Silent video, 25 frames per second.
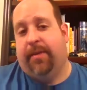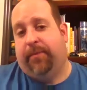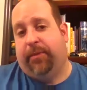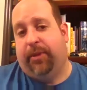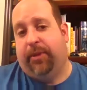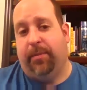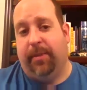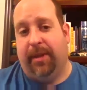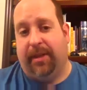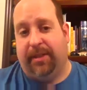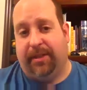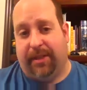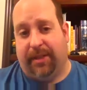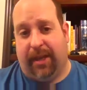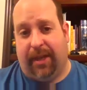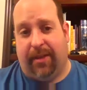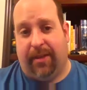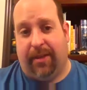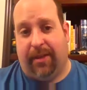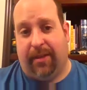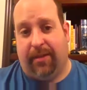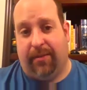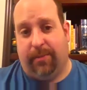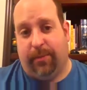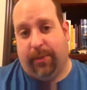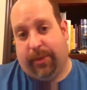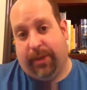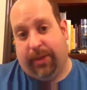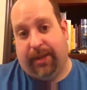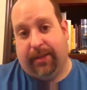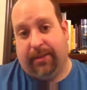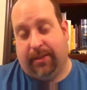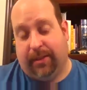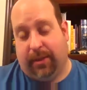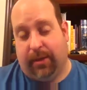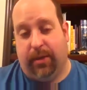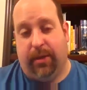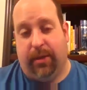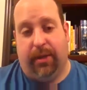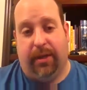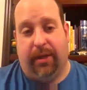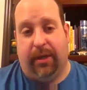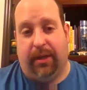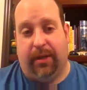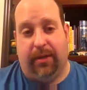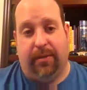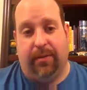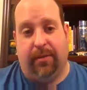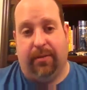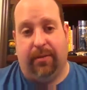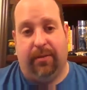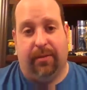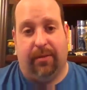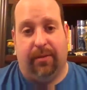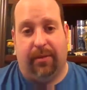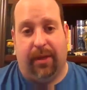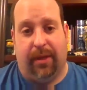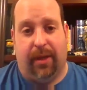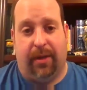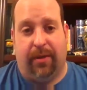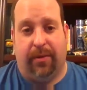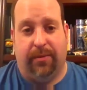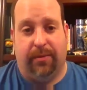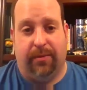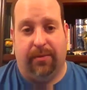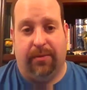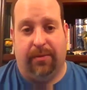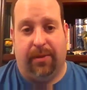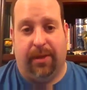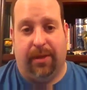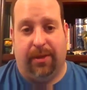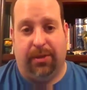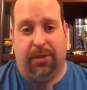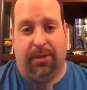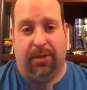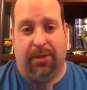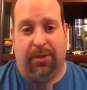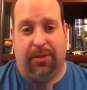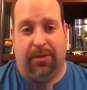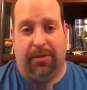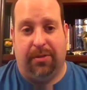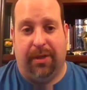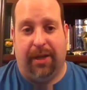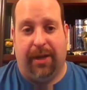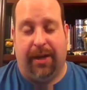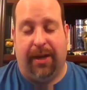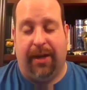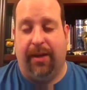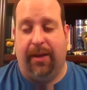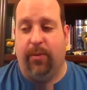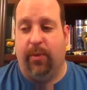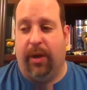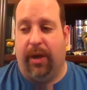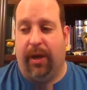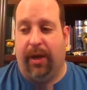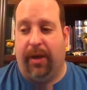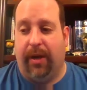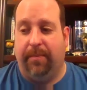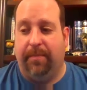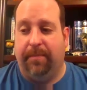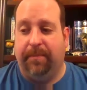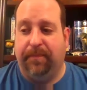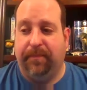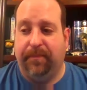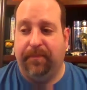You may say that, well, that's good, and they shouldn't do that anyway.